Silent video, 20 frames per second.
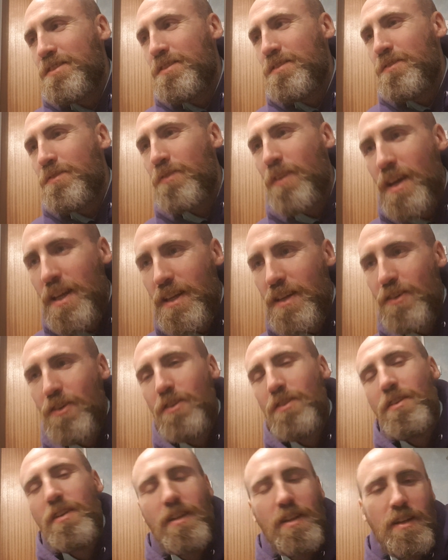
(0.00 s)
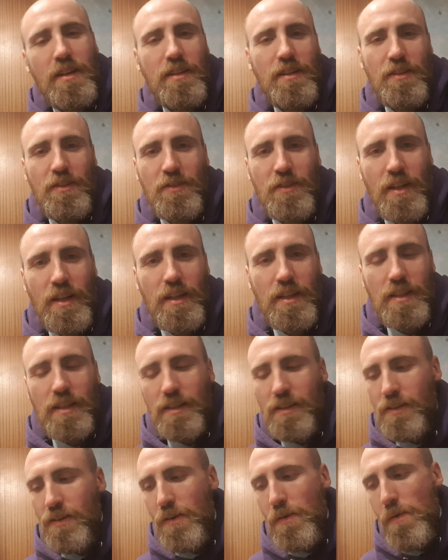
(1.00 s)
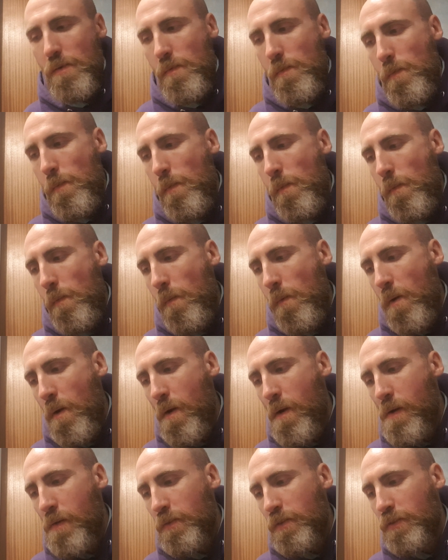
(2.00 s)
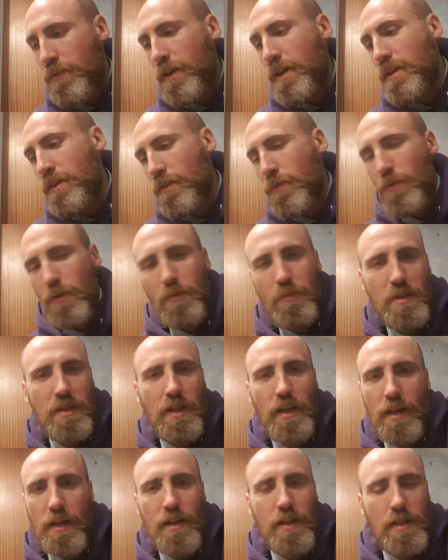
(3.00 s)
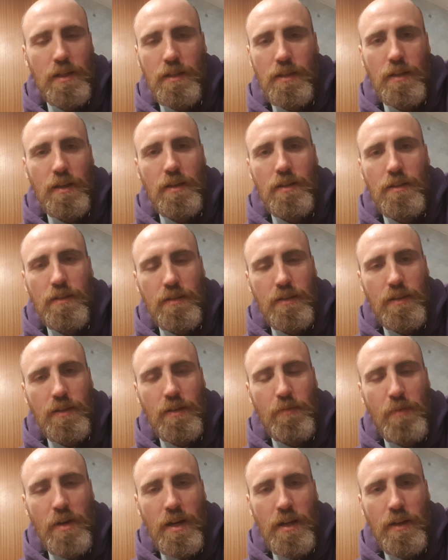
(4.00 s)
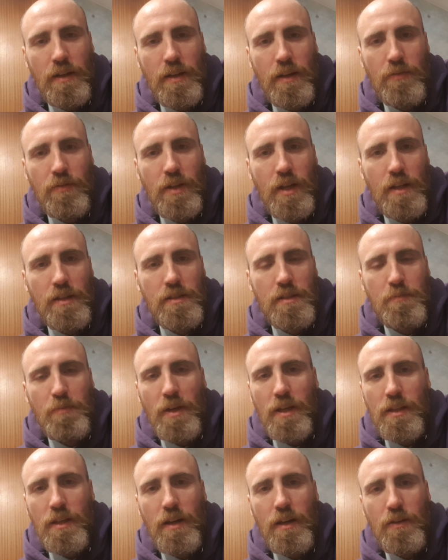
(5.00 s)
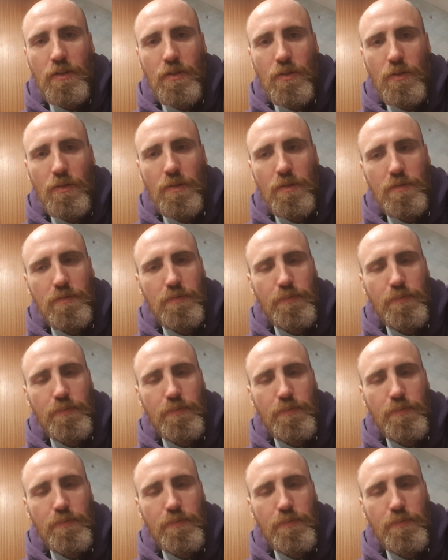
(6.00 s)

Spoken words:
find a good career that you like. Find a woman, get married, have kids, make that a goal.